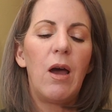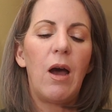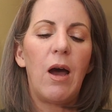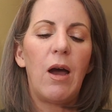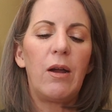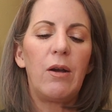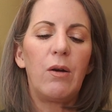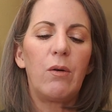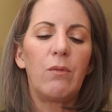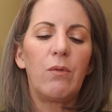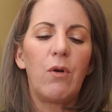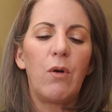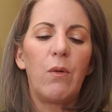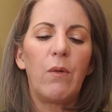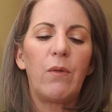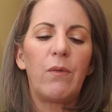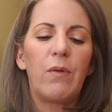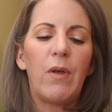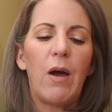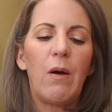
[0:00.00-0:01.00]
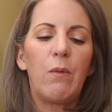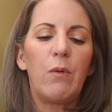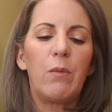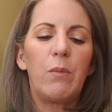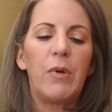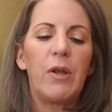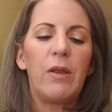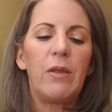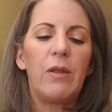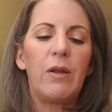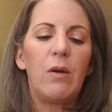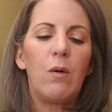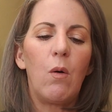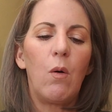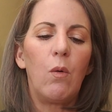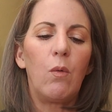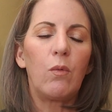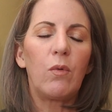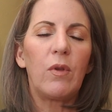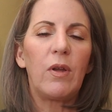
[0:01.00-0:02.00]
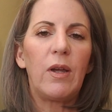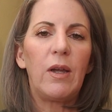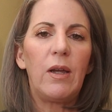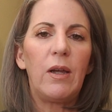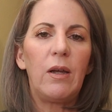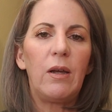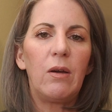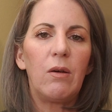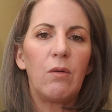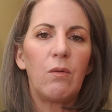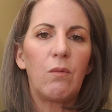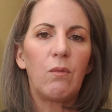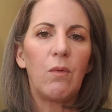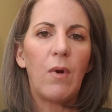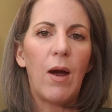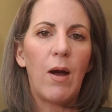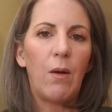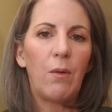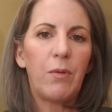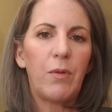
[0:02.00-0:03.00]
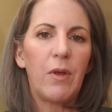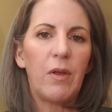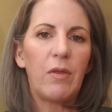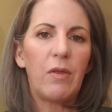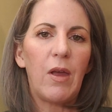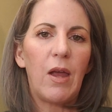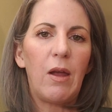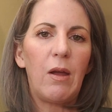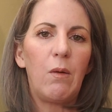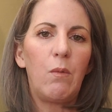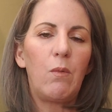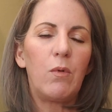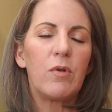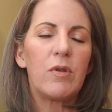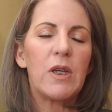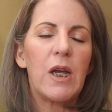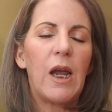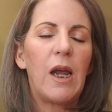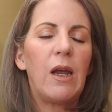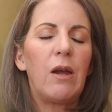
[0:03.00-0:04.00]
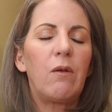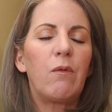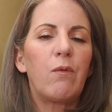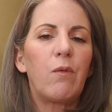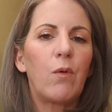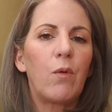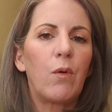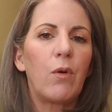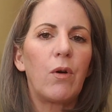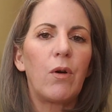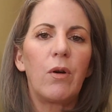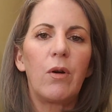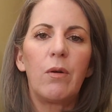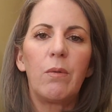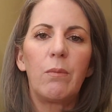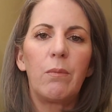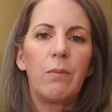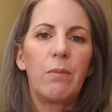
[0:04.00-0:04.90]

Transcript: I don't know if that would be the only route that they would take for,